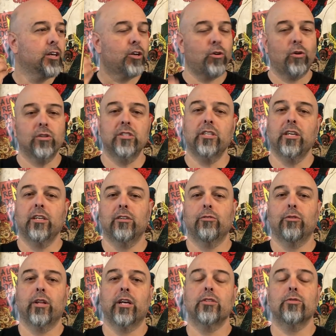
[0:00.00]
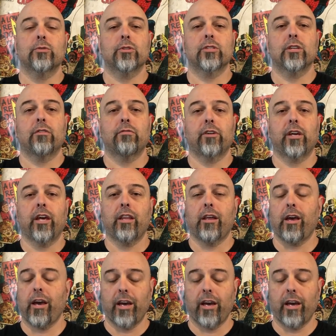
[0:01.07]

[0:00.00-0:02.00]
content and all that sort of stuff together,